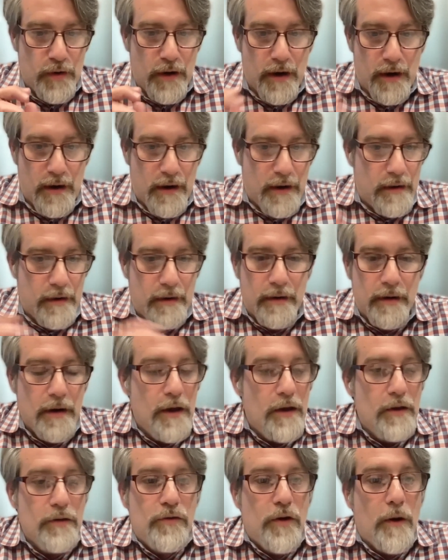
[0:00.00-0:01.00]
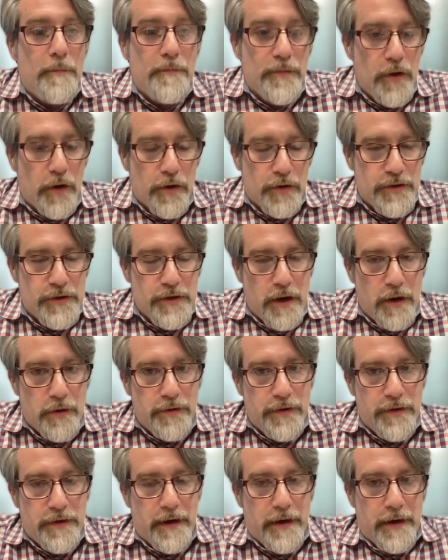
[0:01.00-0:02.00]
are top notch
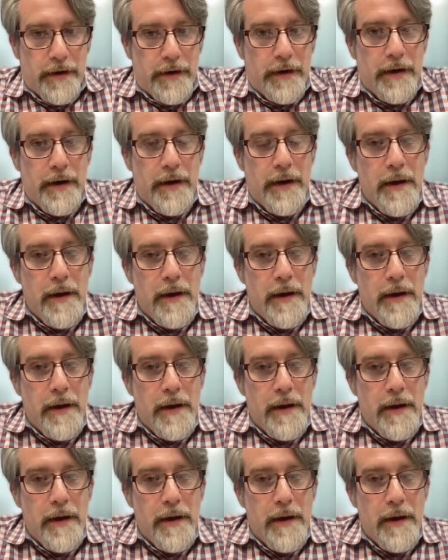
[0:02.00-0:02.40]
out there,